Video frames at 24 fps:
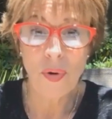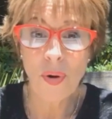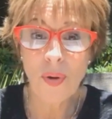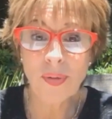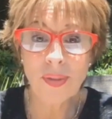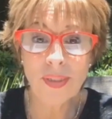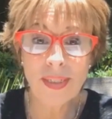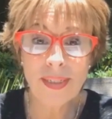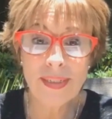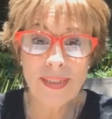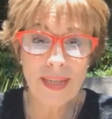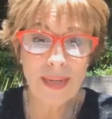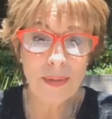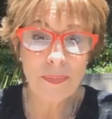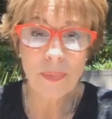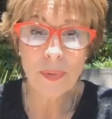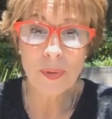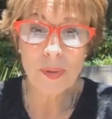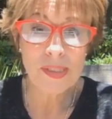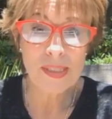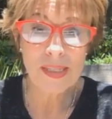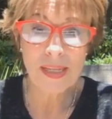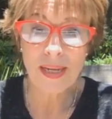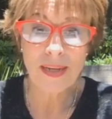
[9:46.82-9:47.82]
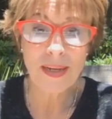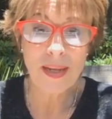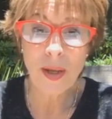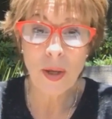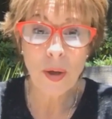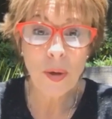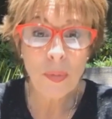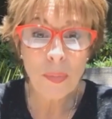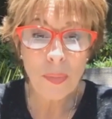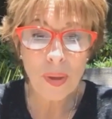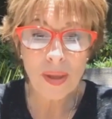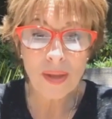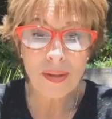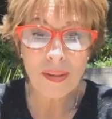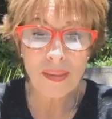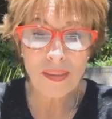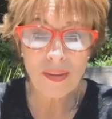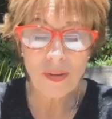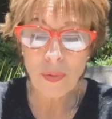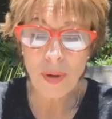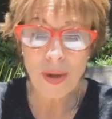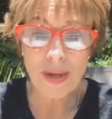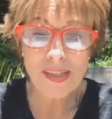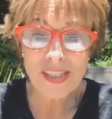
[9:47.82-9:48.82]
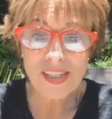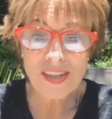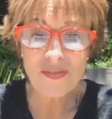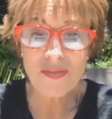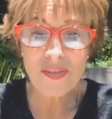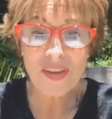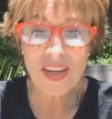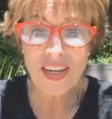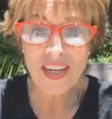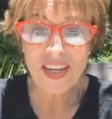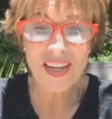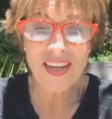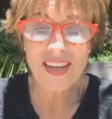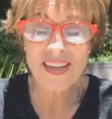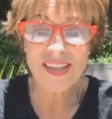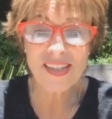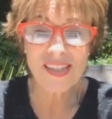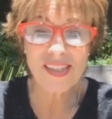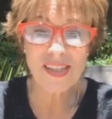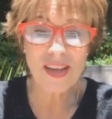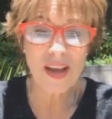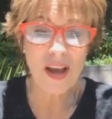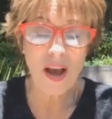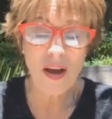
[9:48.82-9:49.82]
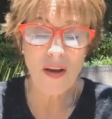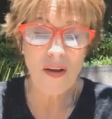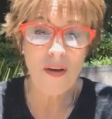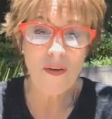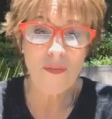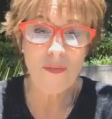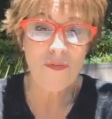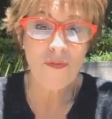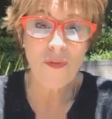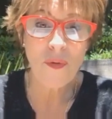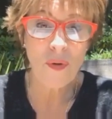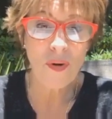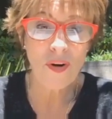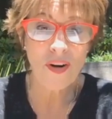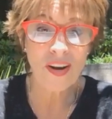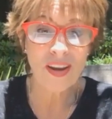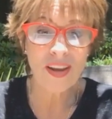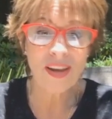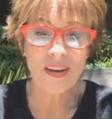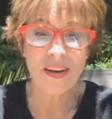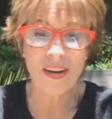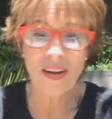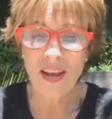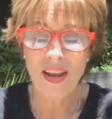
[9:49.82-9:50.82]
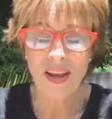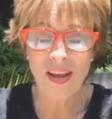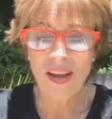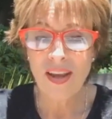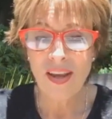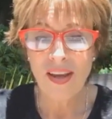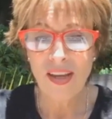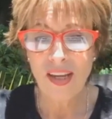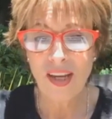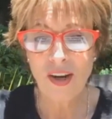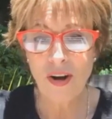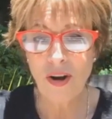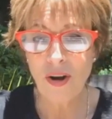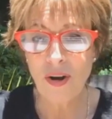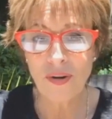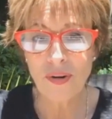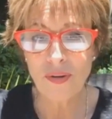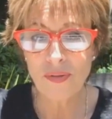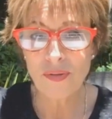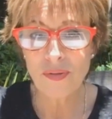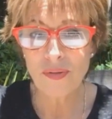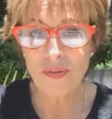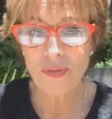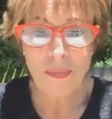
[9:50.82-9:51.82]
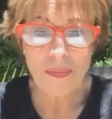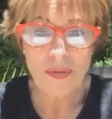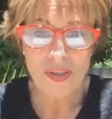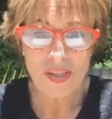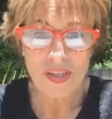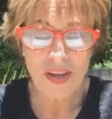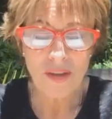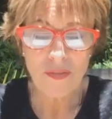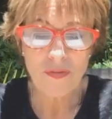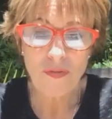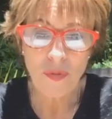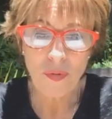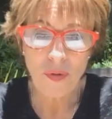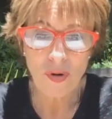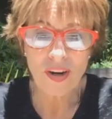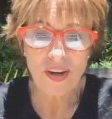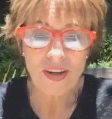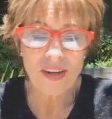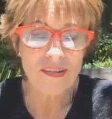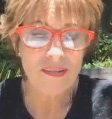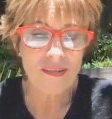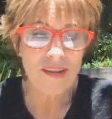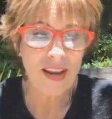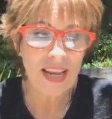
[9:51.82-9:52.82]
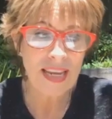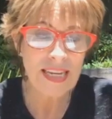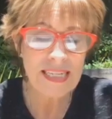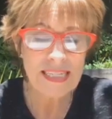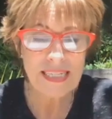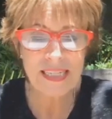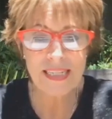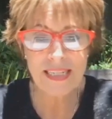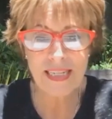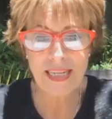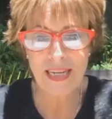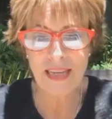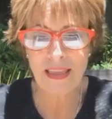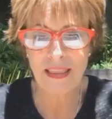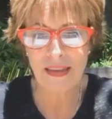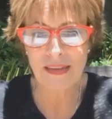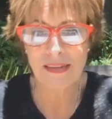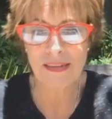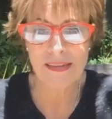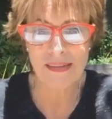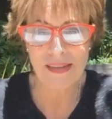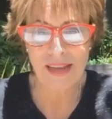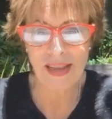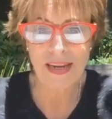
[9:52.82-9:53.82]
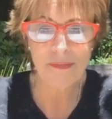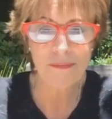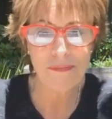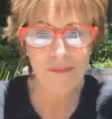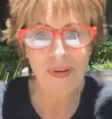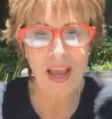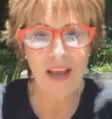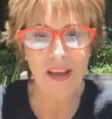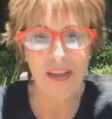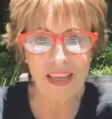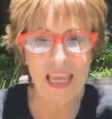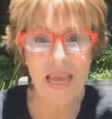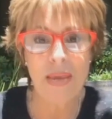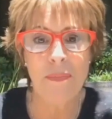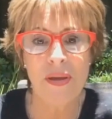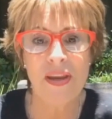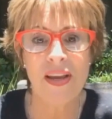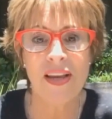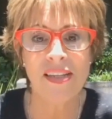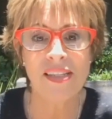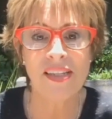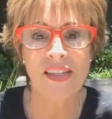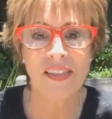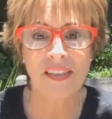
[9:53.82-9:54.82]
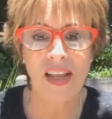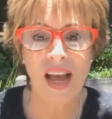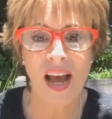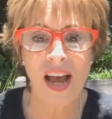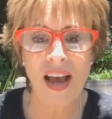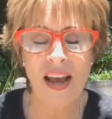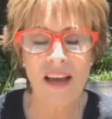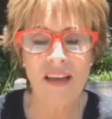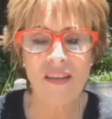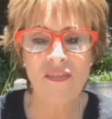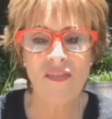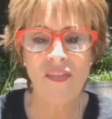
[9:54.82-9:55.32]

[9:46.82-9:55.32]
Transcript: only ten percent human. The rest of it is a foreign, you know, subs a foreign entity that's like keeping us alive.